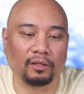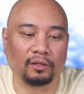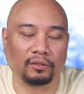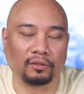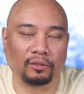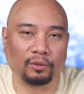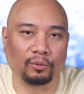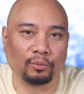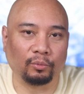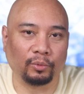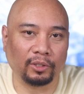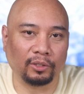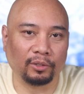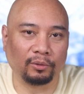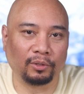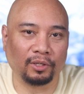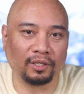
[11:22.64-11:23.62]
There's no
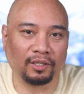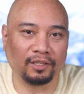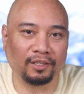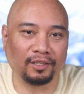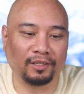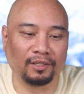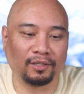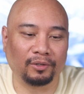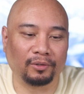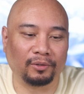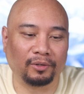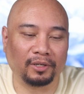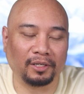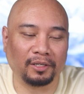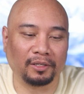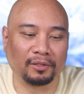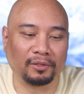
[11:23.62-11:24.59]
window key or
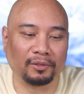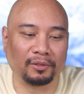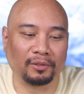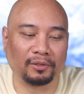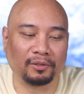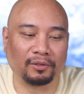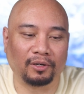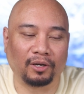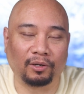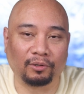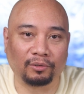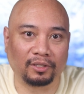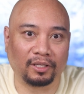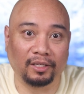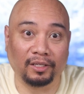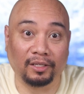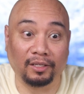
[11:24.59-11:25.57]
any other
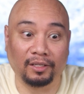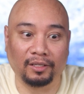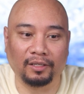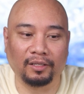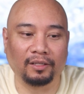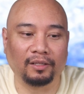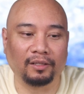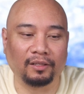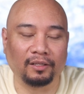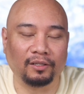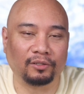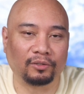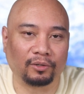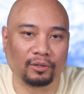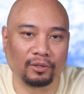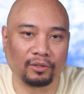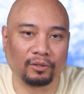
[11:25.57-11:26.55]
alt key. These
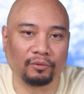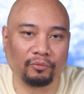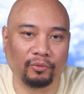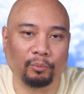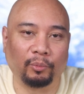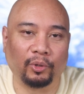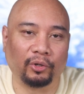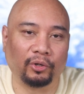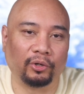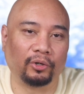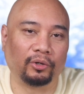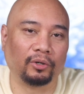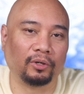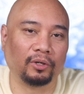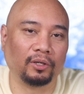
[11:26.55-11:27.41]
are all the familiar